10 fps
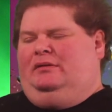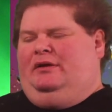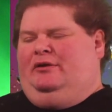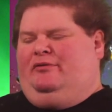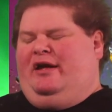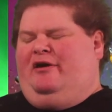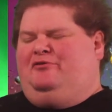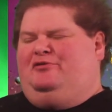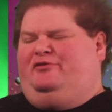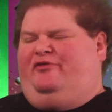you know,
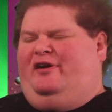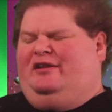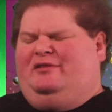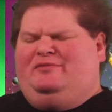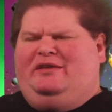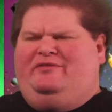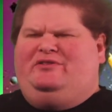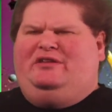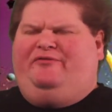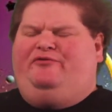characters finding
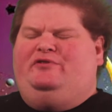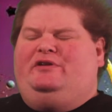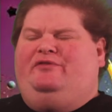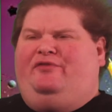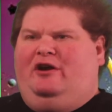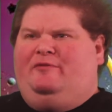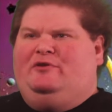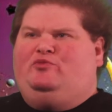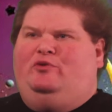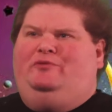themselves in different
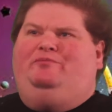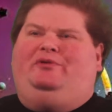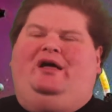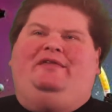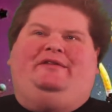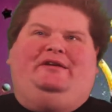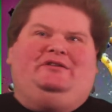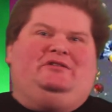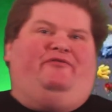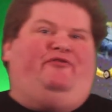environments would imply that it
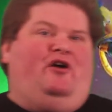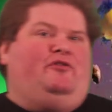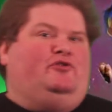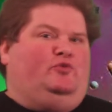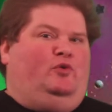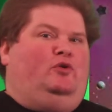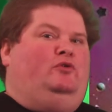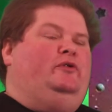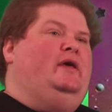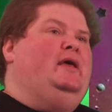is the father's
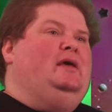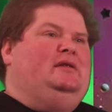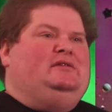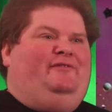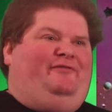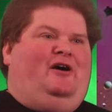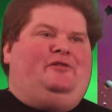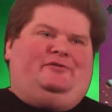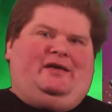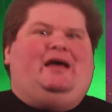world, it is the
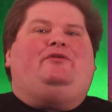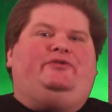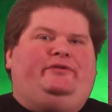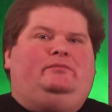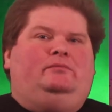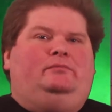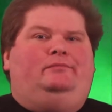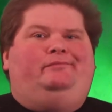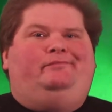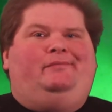father's house.
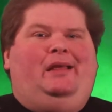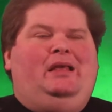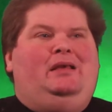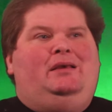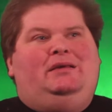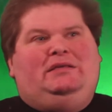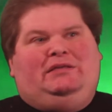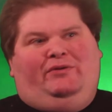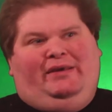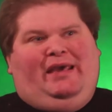
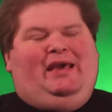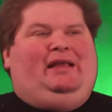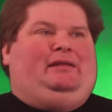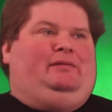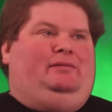So again,